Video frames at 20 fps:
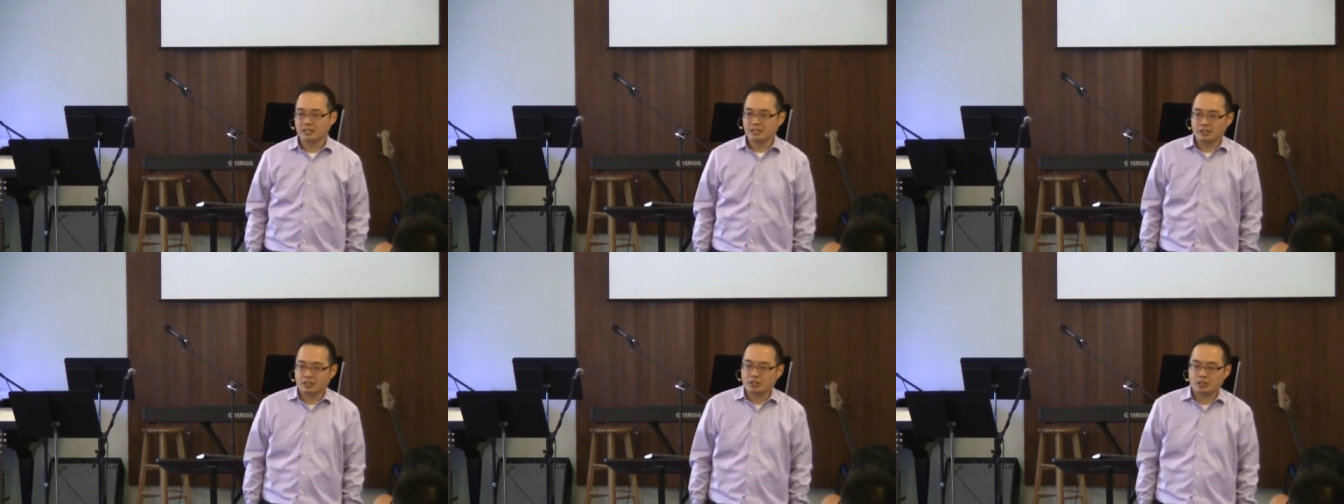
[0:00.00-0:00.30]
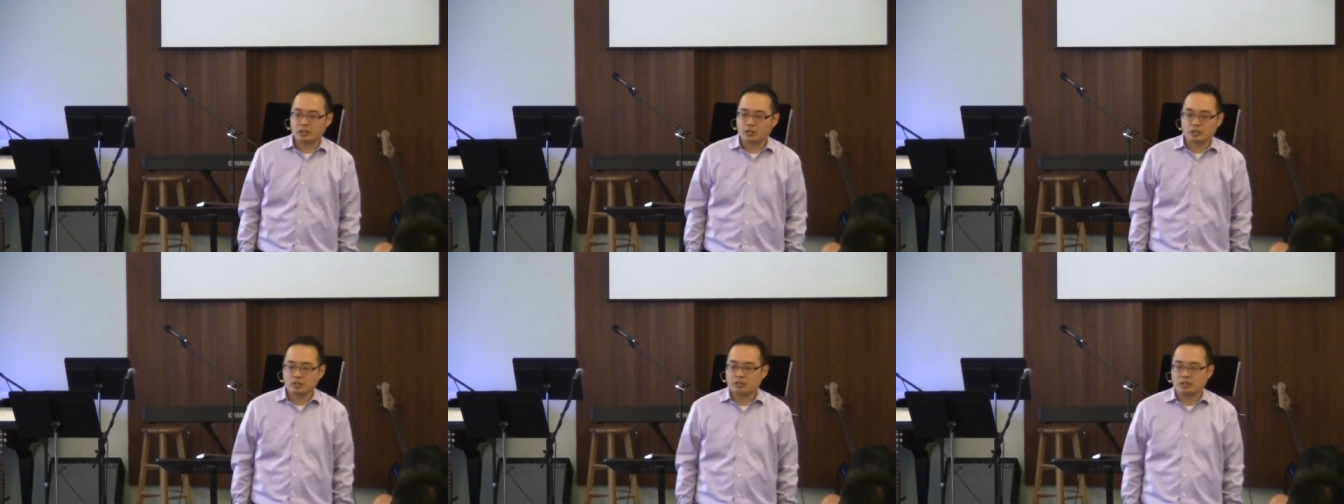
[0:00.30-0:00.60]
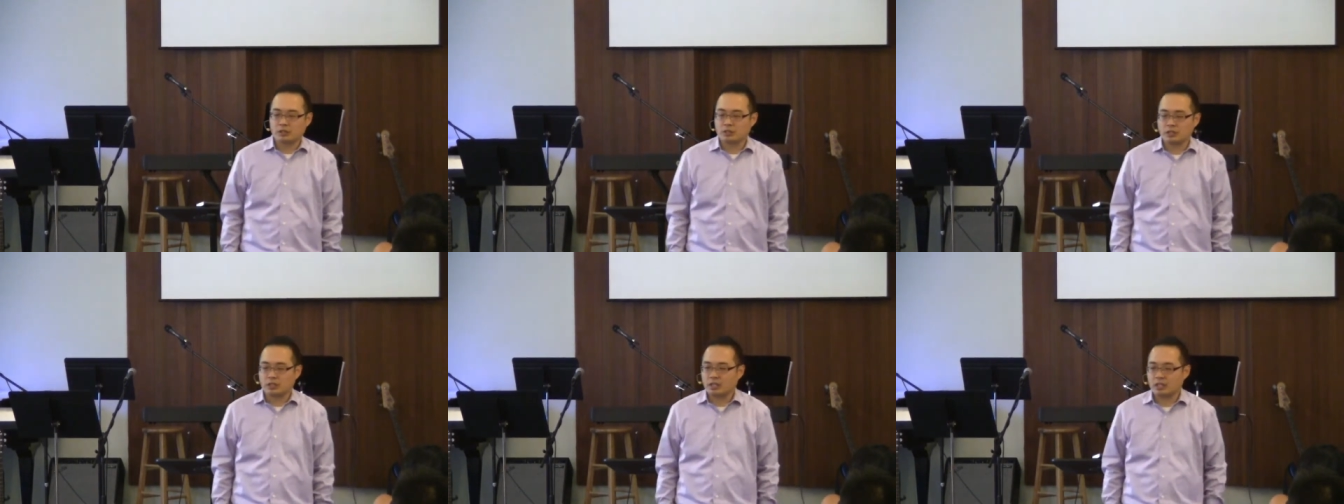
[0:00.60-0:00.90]
They're, a,
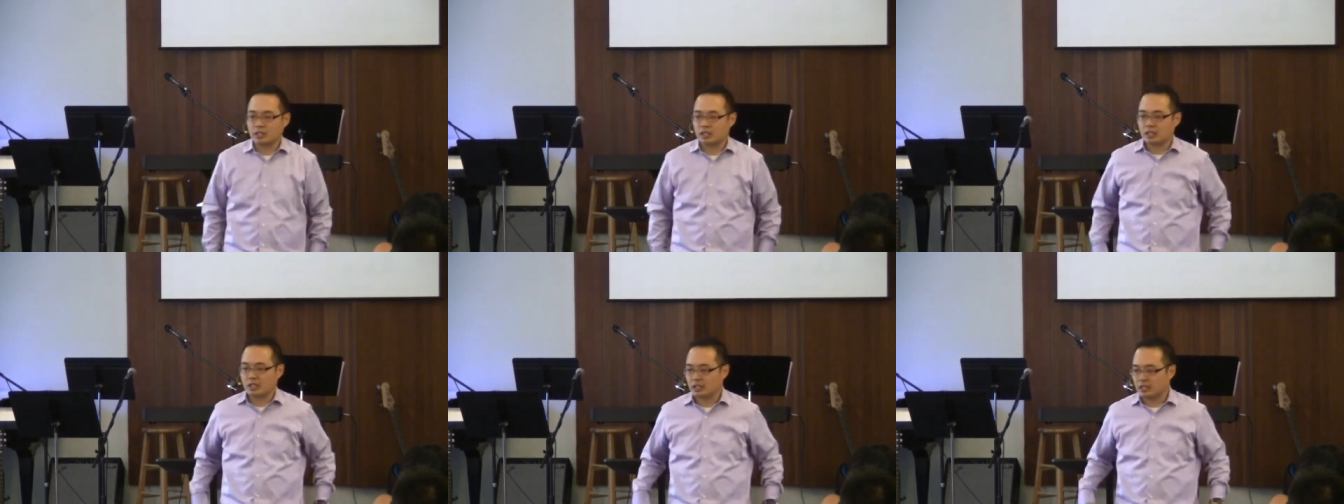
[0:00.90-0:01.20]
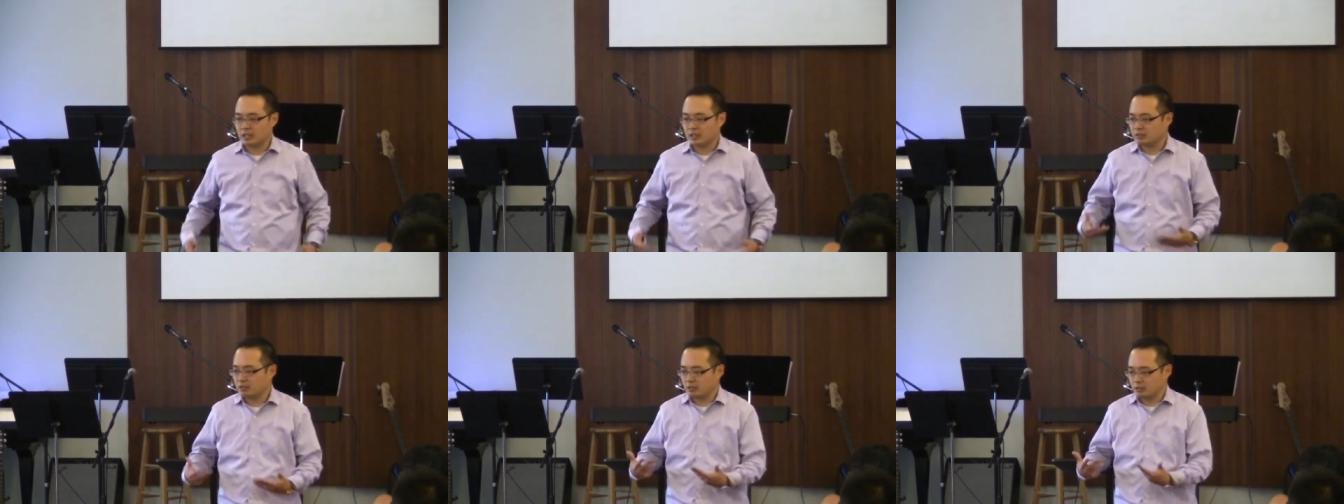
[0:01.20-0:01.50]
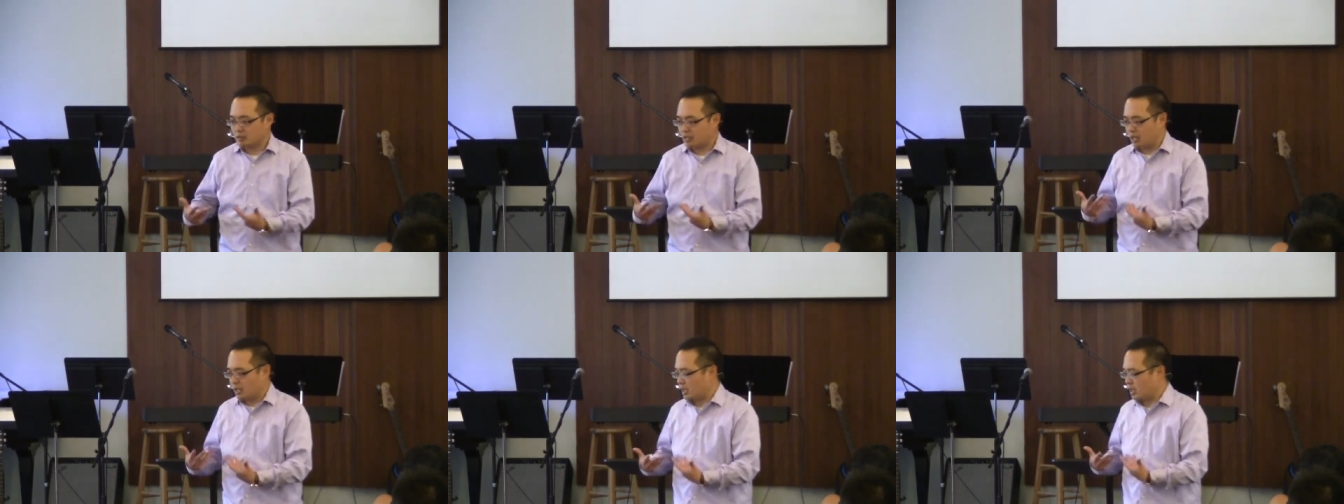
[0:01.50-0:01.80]
they're a,
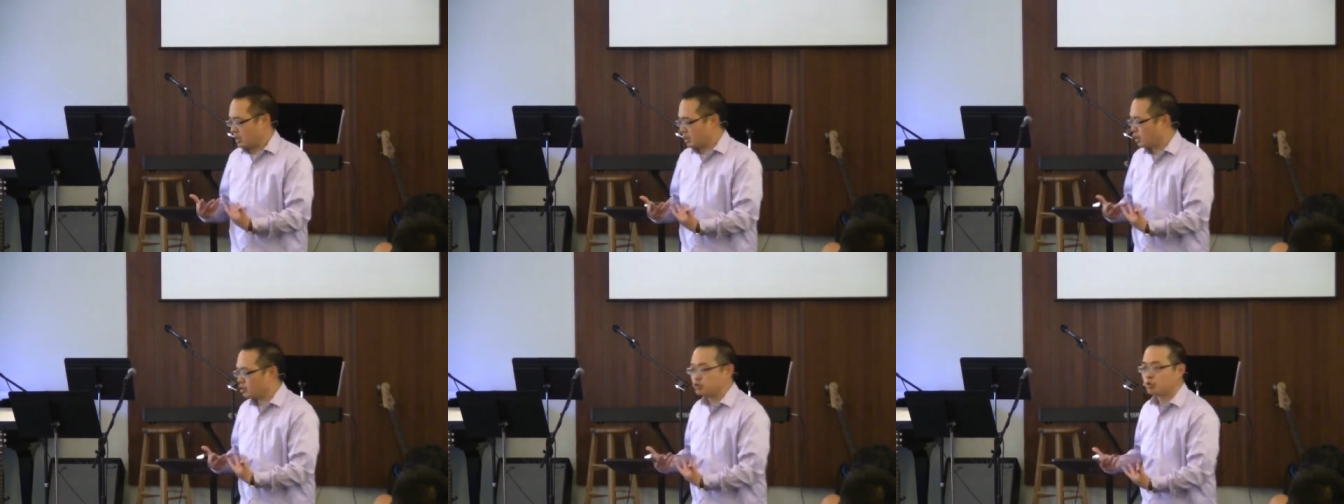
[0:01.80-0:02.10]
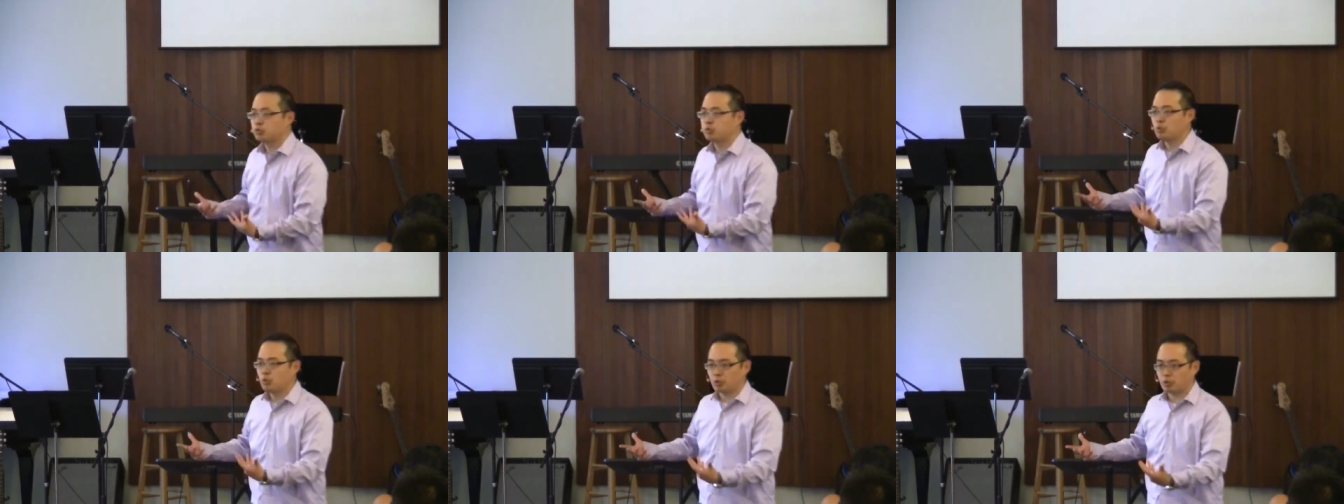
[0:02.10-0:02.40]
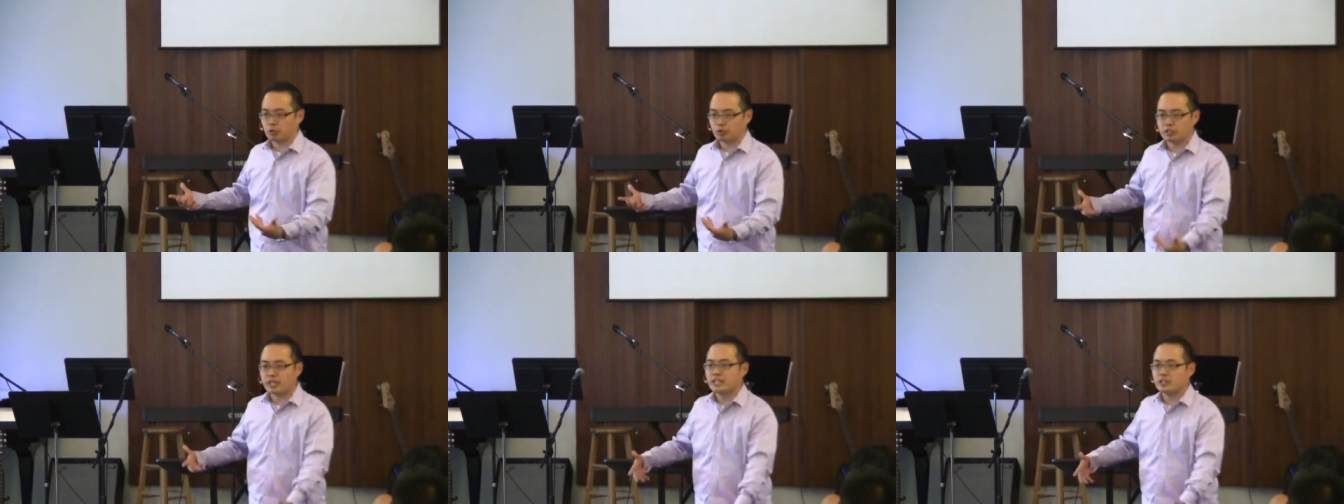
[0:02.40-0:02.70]
a, a
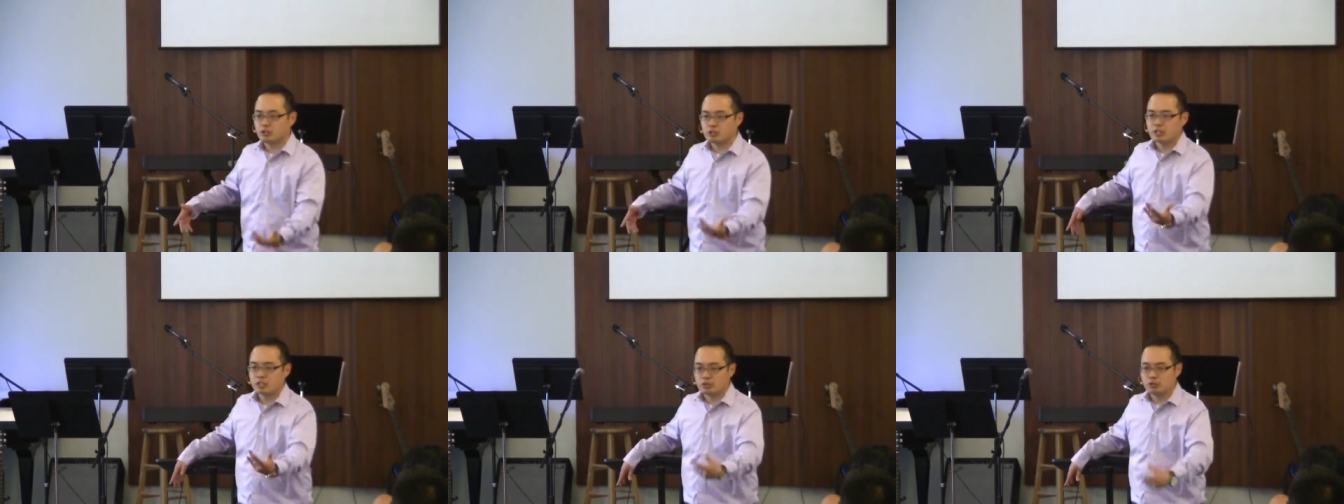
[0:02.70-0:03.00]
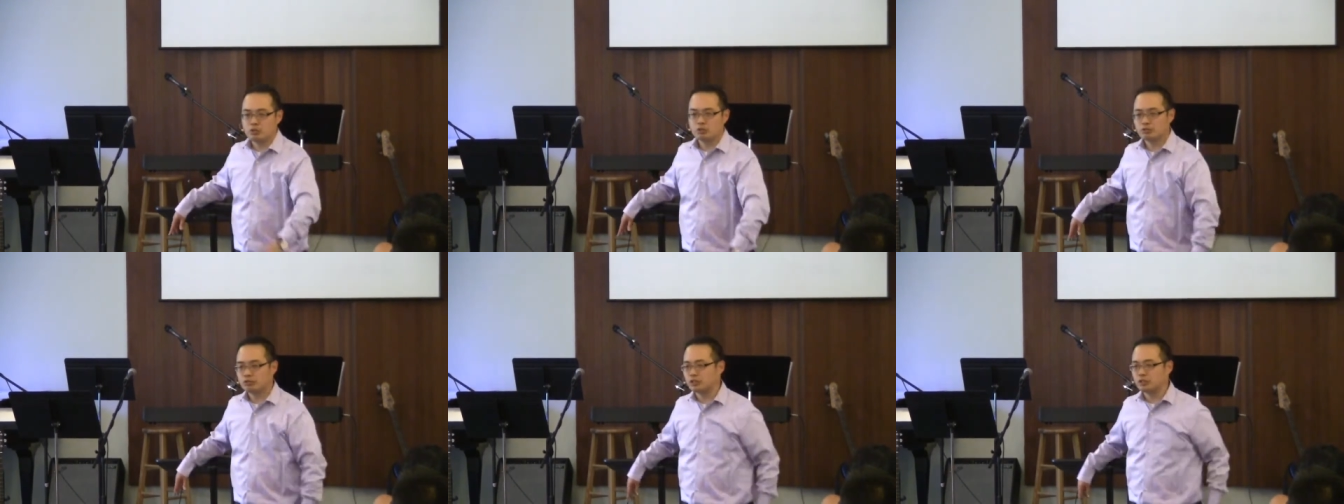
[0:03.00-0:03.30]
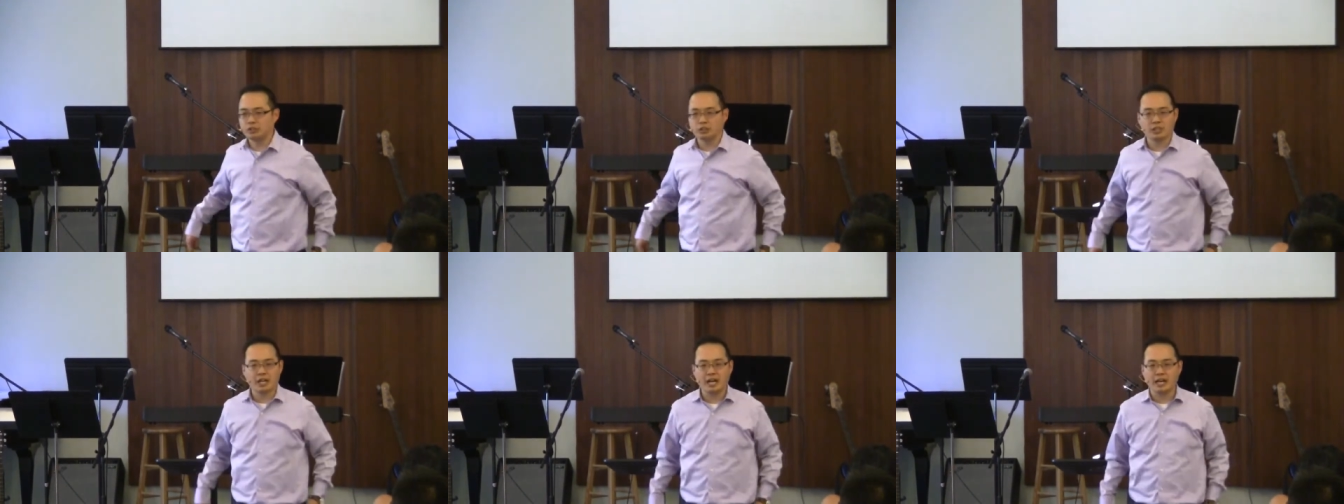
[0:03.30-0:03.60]
tool that you can use in
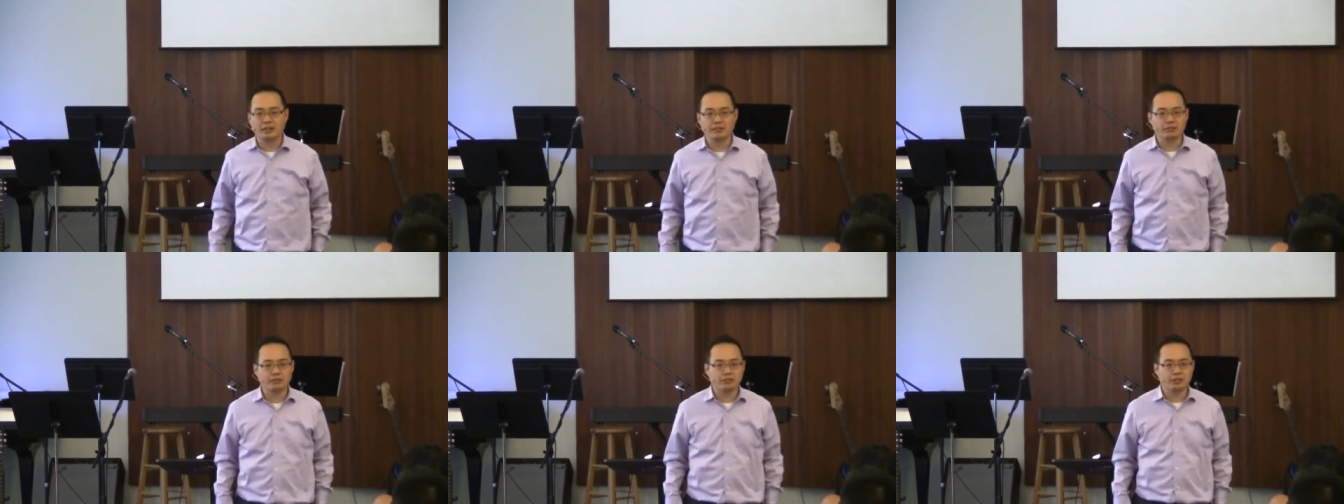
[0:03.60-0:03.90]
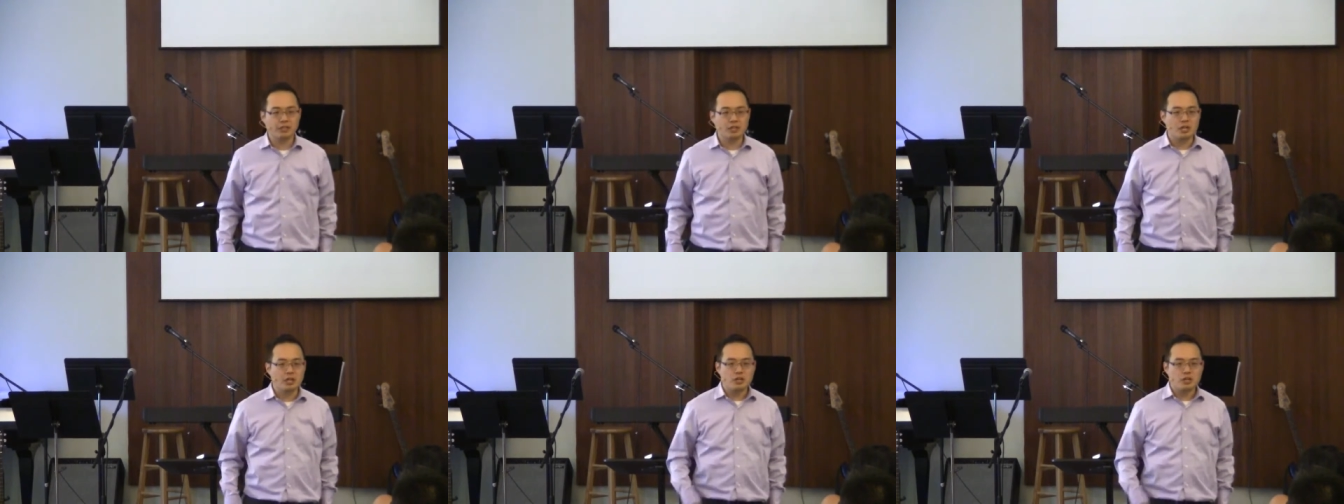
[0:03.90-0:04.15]
your life.